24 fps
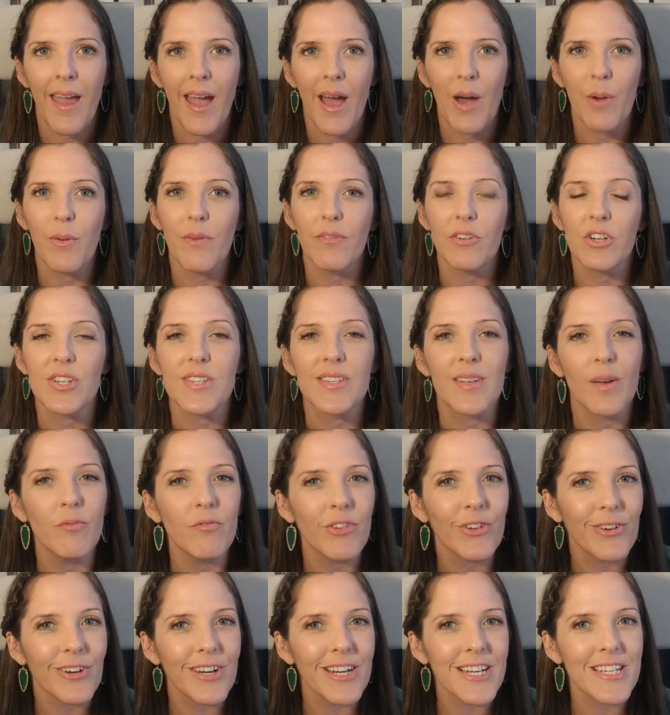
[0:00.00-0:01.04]
However, some
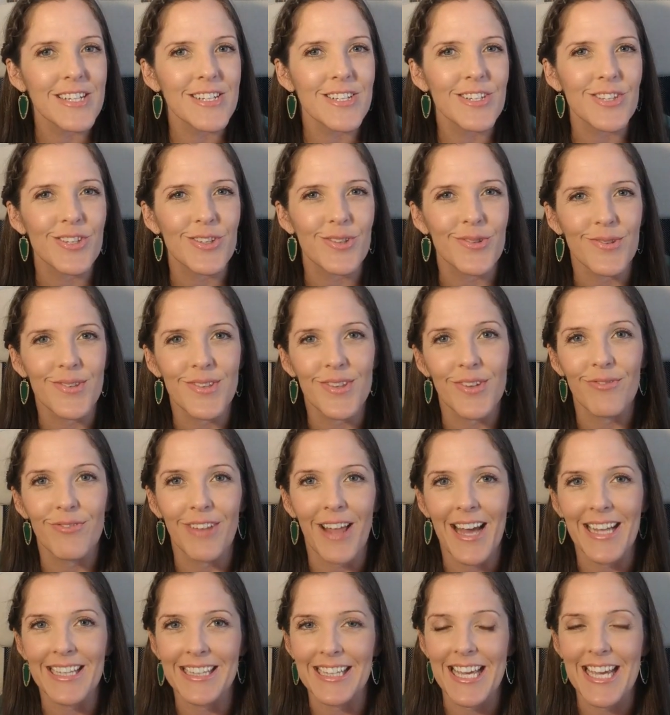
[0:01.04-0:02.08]
Floridians use the
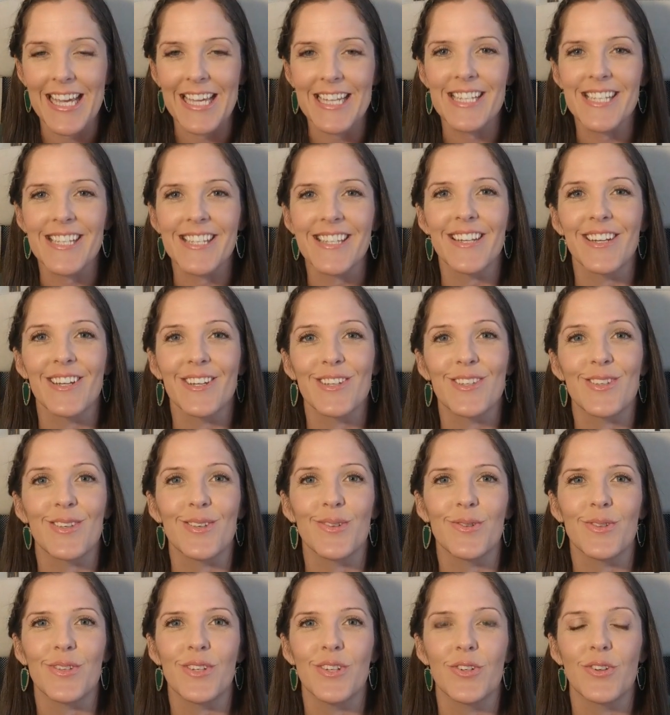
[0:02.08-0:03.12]
flat land as an
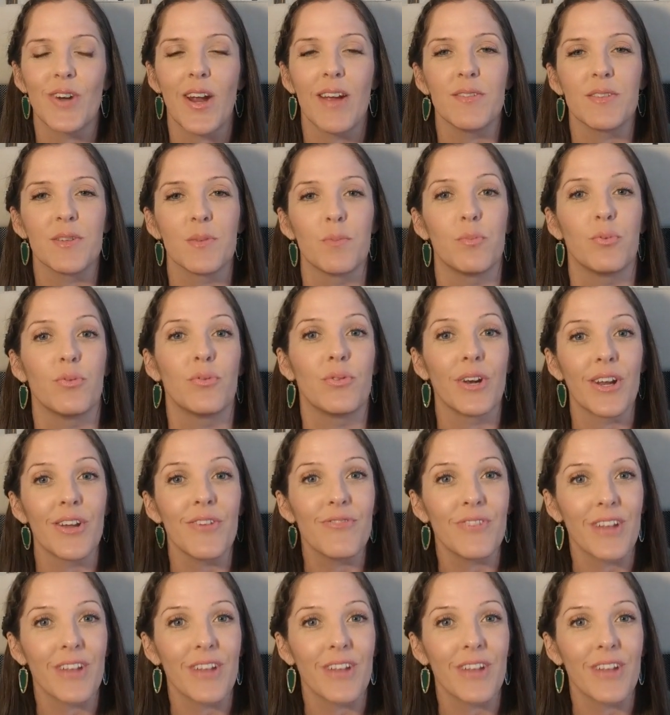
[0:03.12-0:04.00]
excuse to drive some pretty